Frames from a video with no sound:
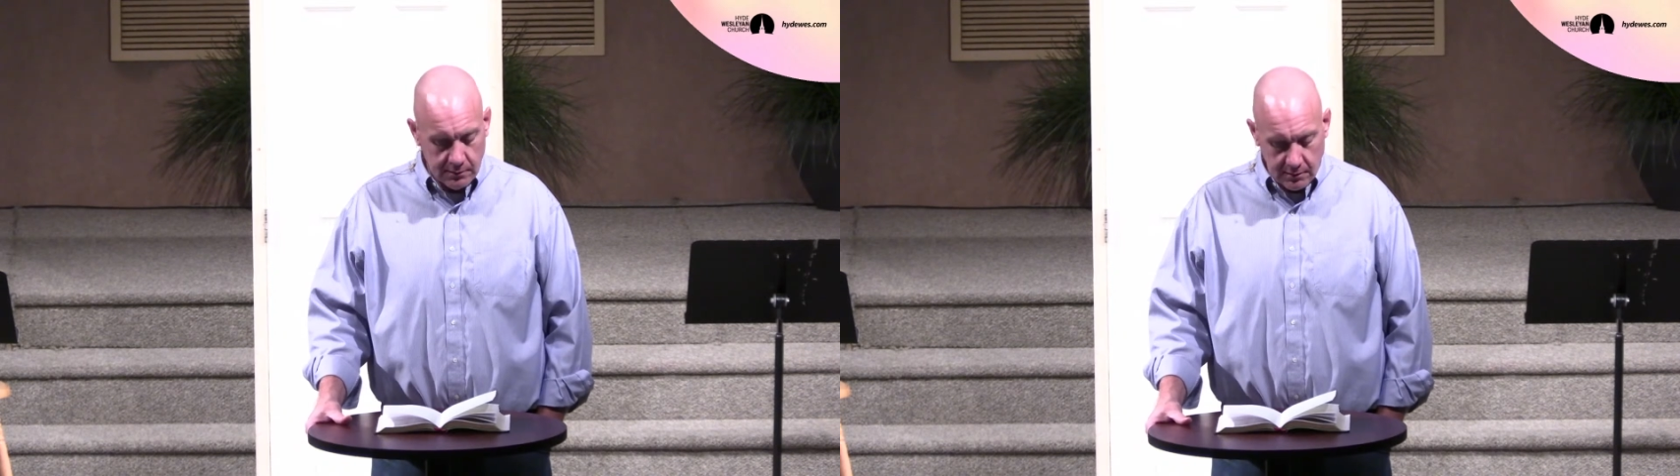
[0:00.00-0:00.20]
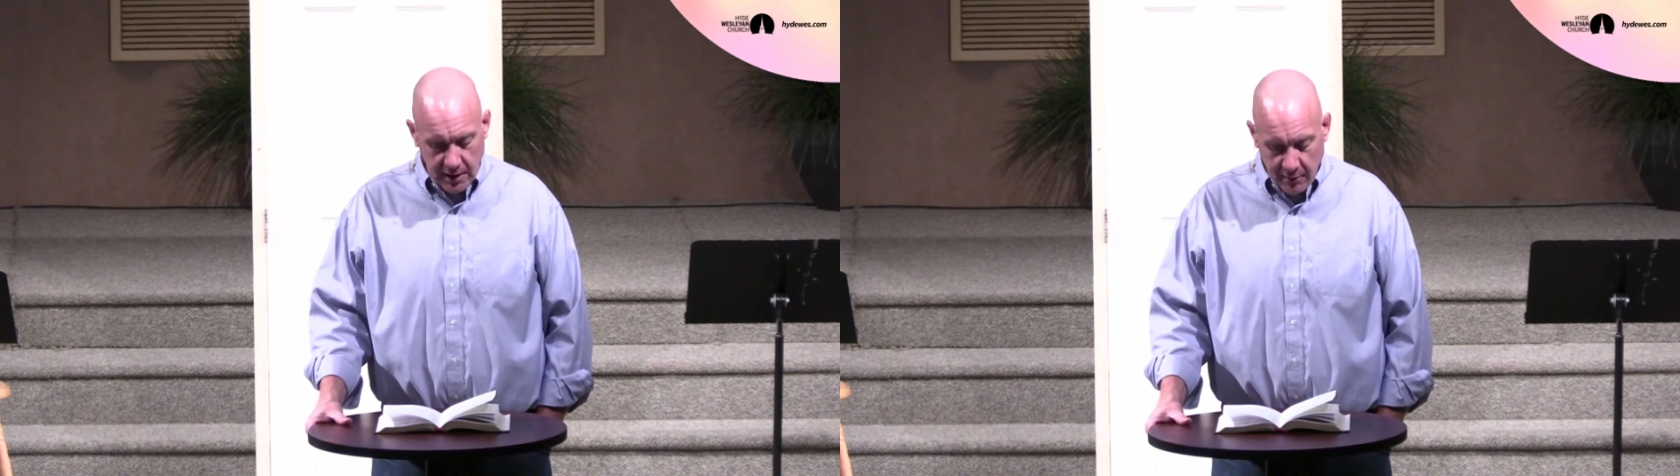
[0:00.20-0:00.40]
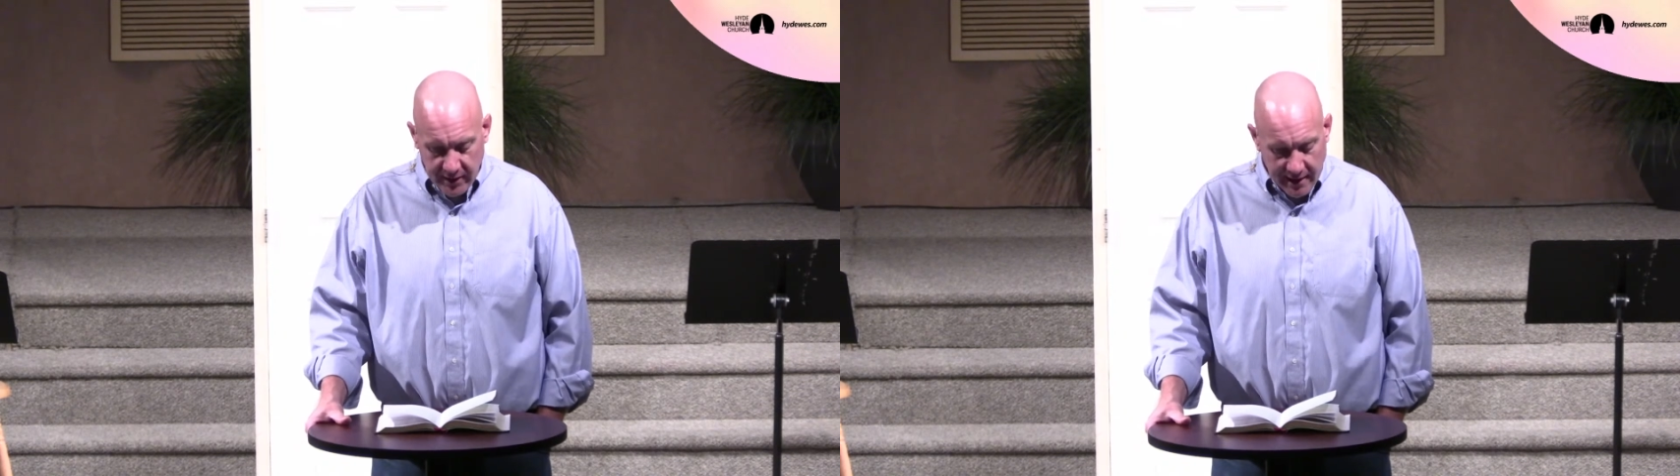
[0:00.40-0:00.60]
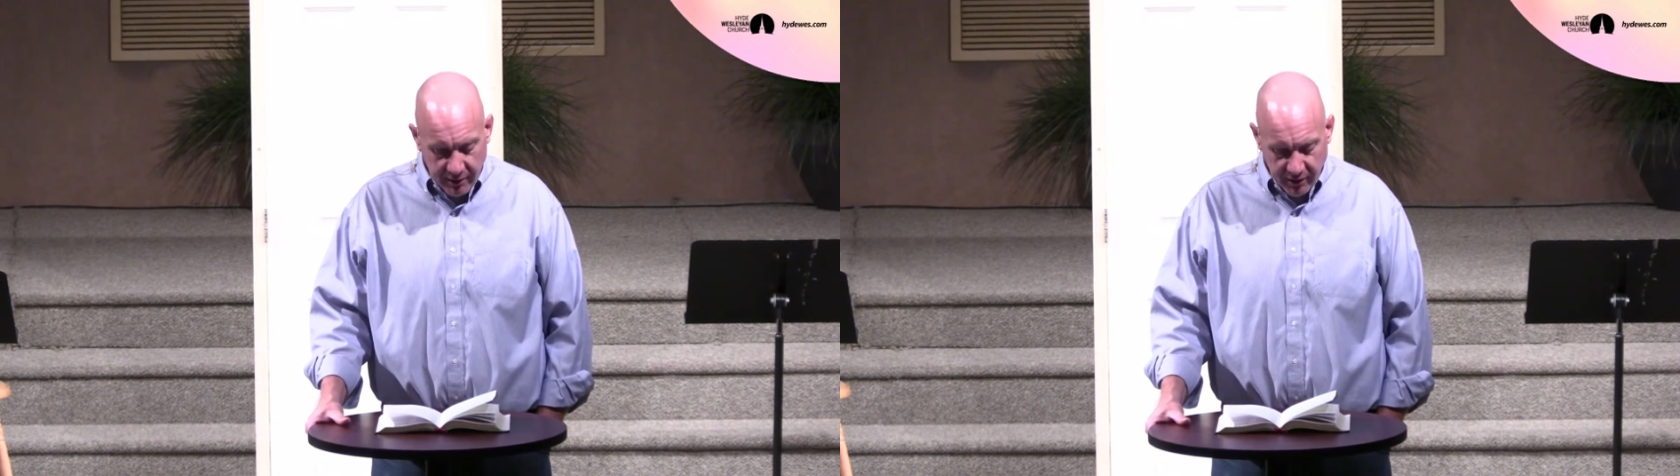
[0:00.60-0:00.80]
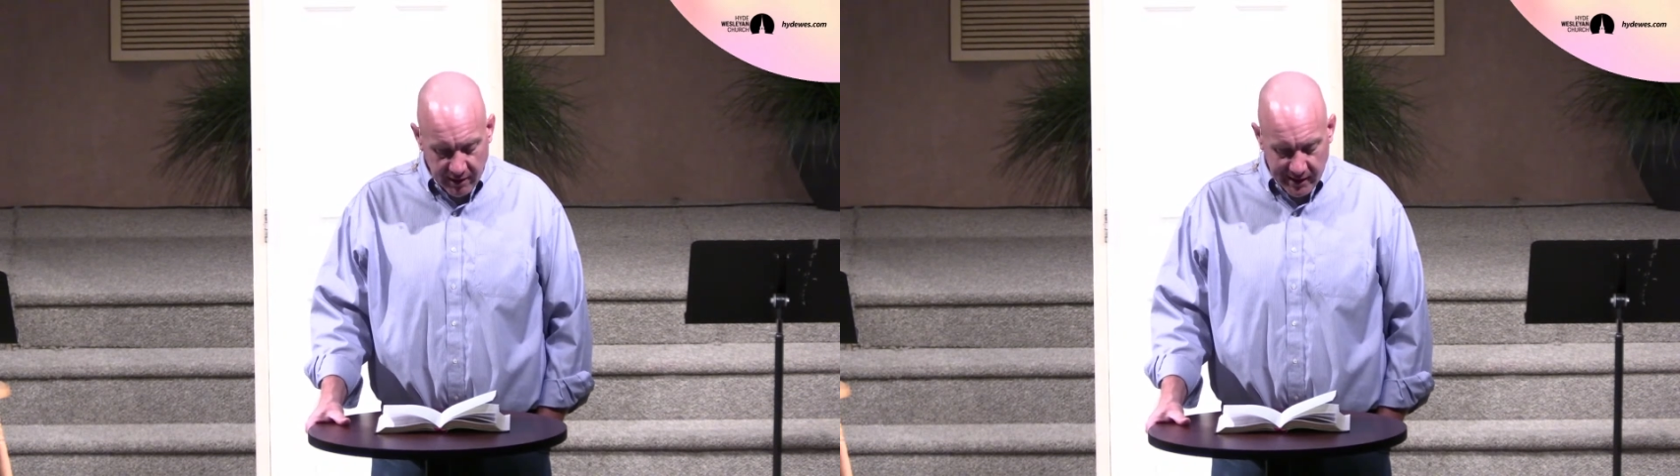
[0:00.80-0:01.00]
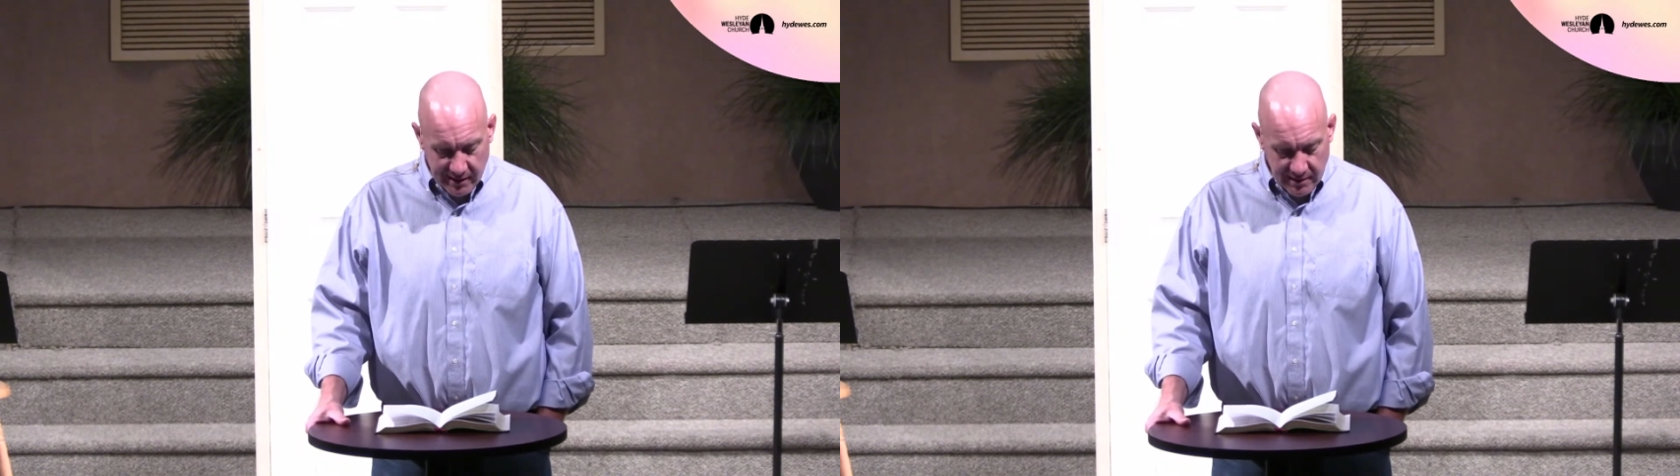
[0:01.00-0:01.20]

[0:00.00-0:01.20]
not without thought.